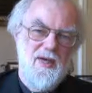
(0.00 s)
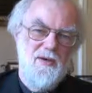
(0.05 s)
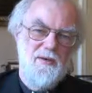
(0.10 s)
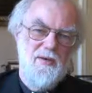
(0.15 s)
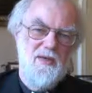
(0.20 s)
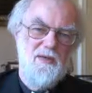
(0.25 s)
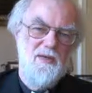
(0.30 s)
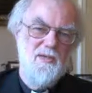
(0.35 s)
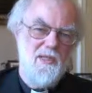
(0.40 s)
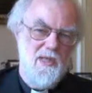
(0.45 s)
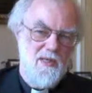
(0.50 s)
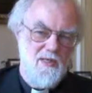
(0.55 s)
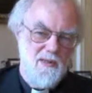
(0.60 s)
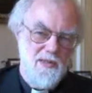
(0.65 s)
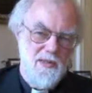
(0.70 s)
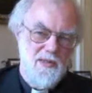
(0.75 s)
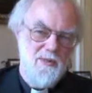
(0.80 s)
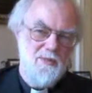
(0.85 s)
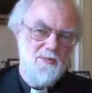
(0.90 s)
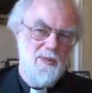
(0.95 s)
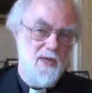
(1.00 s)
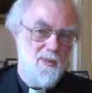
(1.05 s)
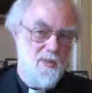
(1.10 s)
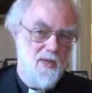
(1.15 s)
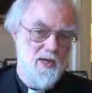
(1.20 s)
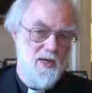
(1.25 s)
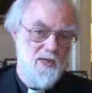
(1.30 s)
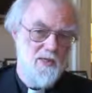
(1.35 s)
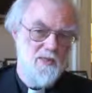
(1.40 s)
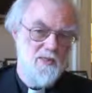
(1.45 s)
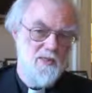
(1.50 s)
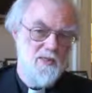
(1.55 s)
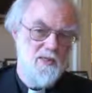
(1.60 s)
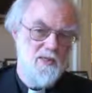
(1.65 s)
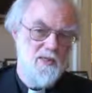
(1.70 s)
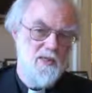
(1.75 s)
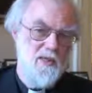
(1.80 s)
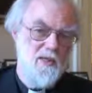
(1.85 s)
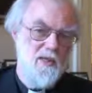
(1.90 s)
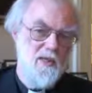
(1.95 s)
they can settle down and be quiet and
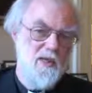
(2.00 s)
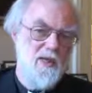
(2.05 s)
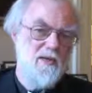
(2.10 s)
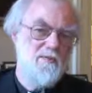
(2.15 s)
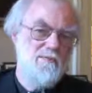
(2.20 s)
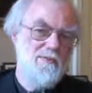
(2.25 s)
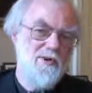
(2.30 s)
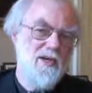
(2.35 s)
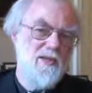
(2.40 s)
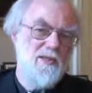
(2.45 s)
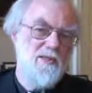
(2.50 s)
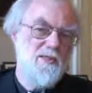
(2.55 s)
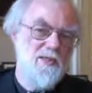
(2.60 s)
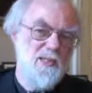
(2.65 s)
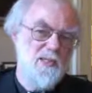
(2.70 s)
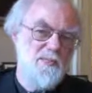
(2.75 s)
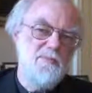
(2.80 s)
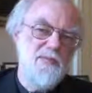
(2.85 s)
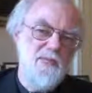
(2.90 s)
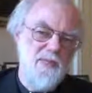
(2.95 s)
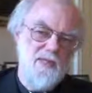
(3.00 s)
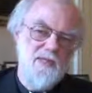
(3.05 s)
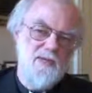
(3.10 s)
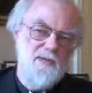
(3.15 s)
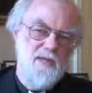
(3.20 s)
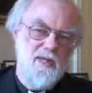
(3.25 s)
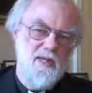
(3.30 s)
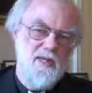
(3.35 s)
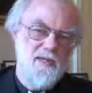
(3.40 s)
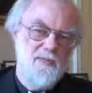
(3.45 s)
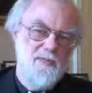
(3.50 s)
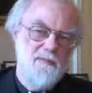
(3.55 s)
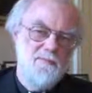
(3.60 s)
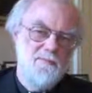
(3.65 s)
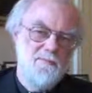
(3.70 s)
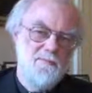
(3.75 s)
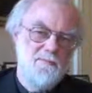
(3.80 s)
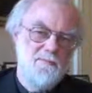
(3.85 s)
invite this mystery in.